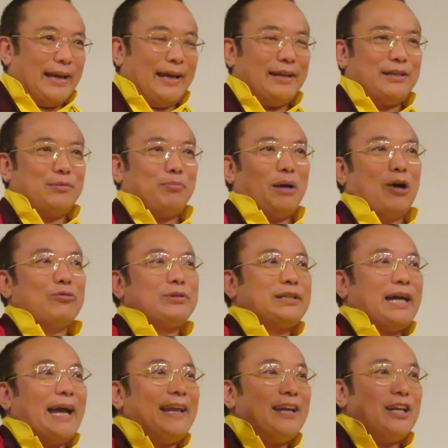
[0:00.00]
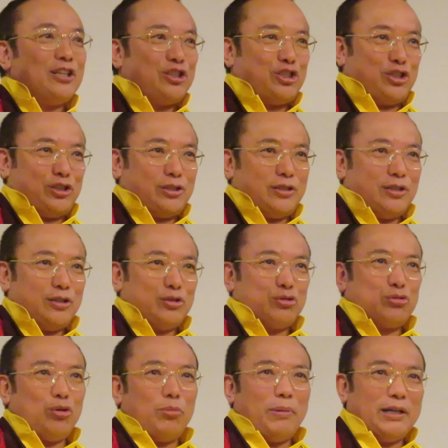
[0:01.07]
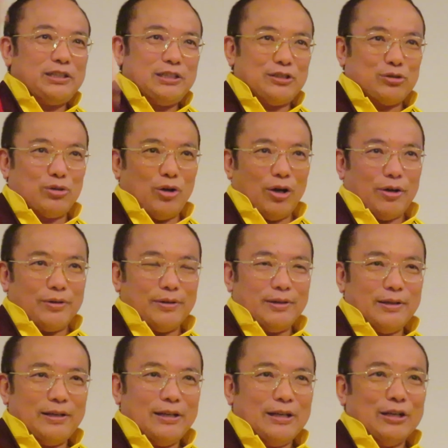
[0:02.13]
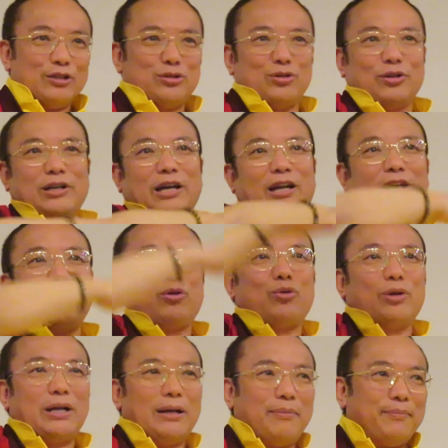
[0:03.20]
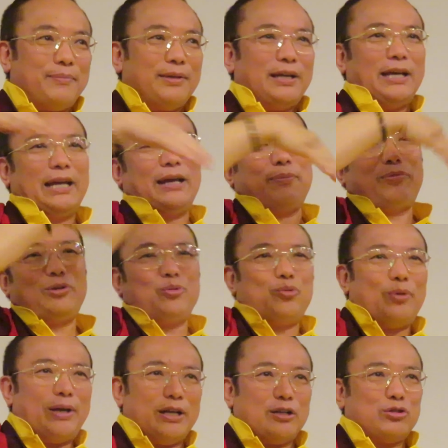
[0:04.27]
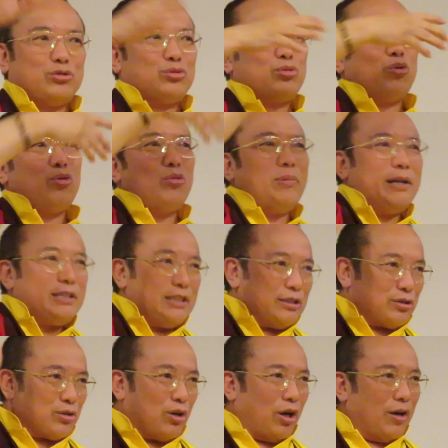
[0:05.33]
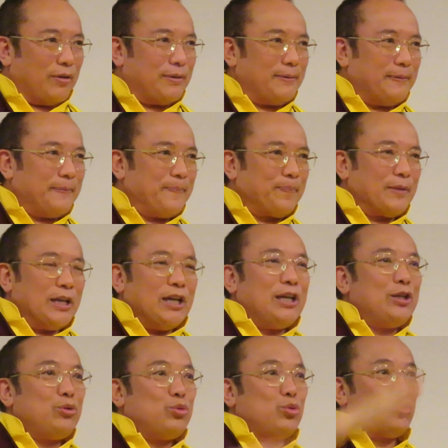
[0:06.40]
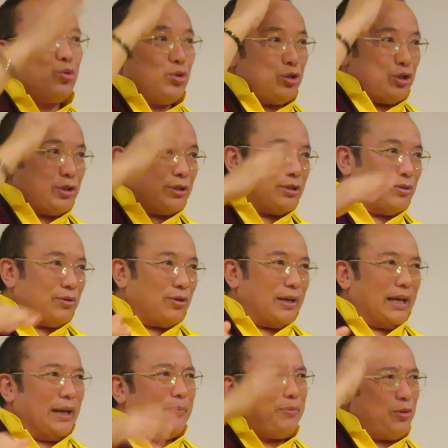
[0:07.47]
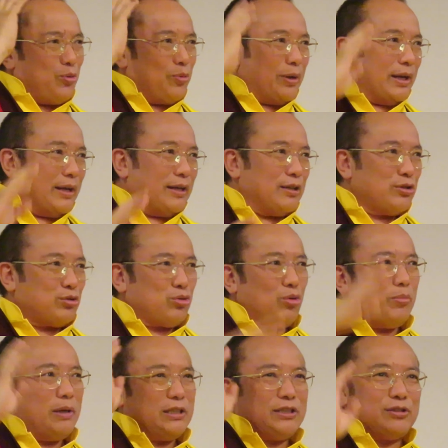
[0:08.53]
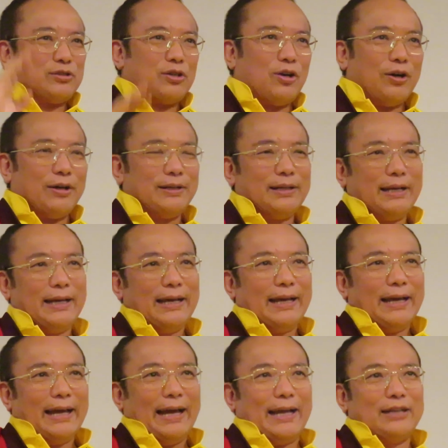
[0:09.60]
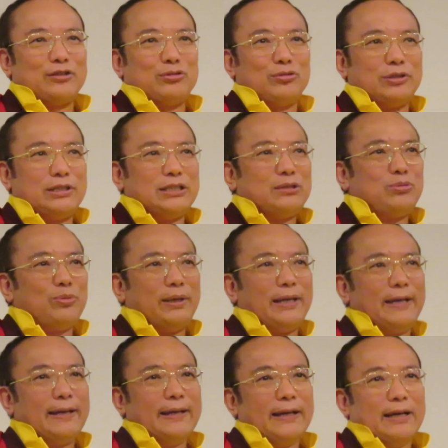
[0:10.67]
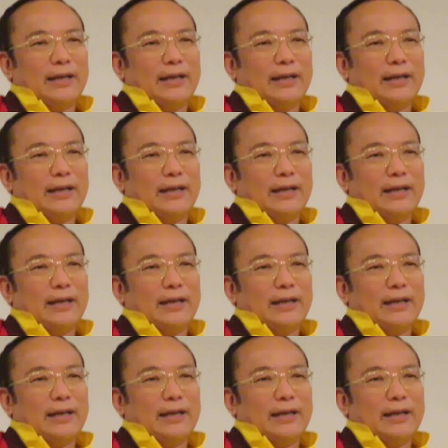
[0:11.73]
And Mount Kailash, so much is gone. So Karakoram, everywhere, so much is gone. Hindu Kush, everywhere, so much is gone. And so this way,